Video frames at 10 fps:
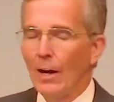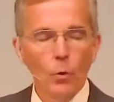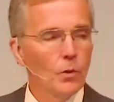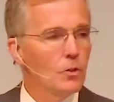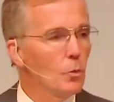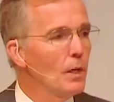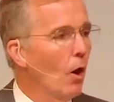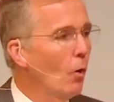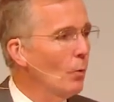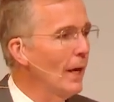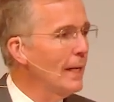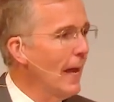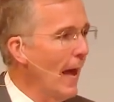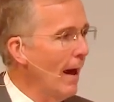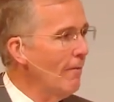not only do we
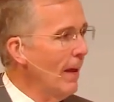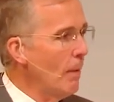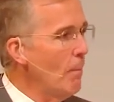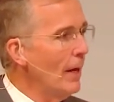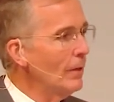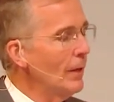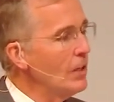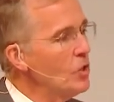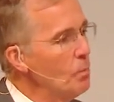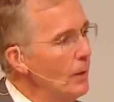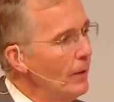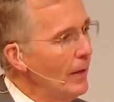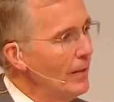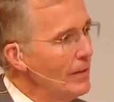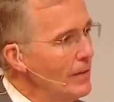already have a better
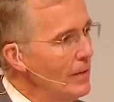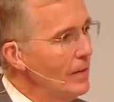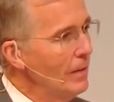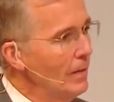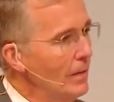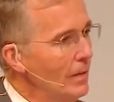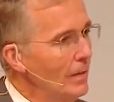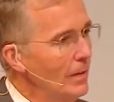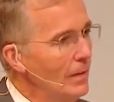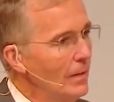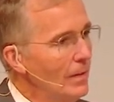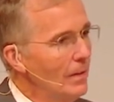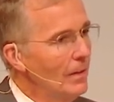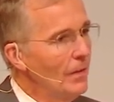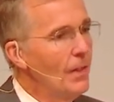experience
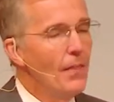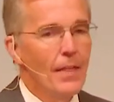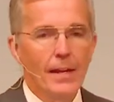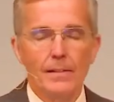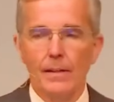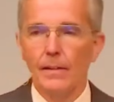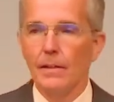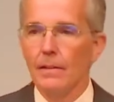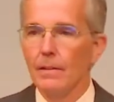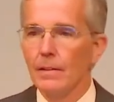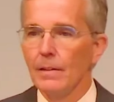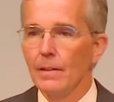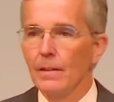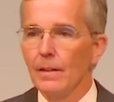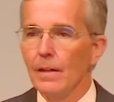than they did,
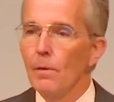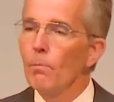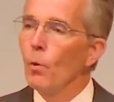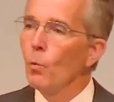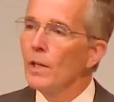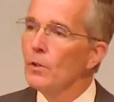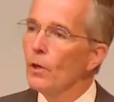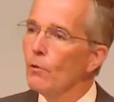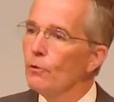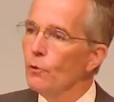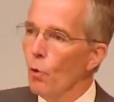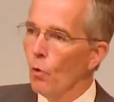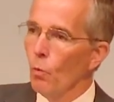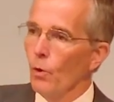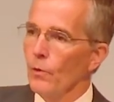but we look
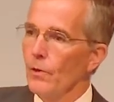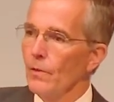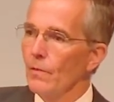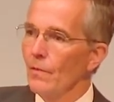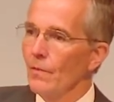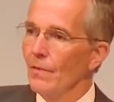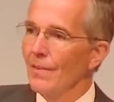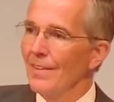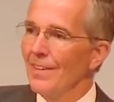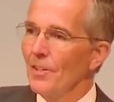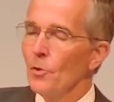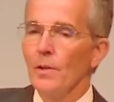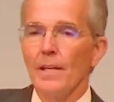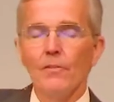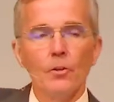forward
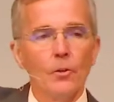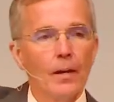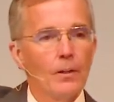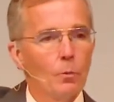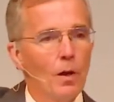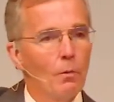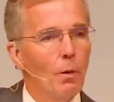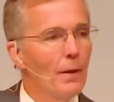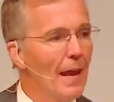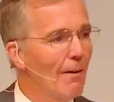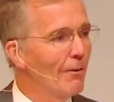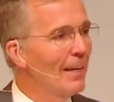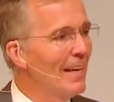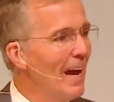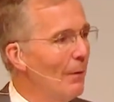to an even greater one. What we have
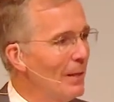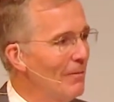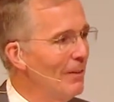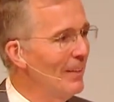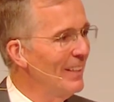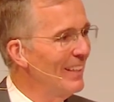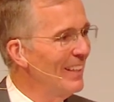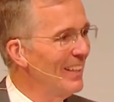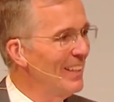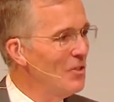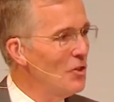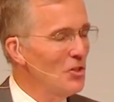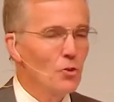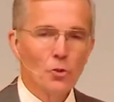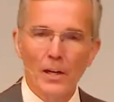right now, even, is
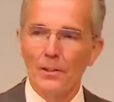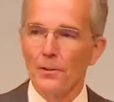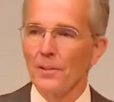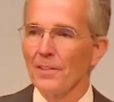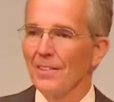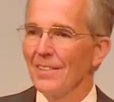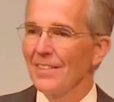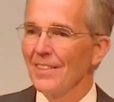just a trailer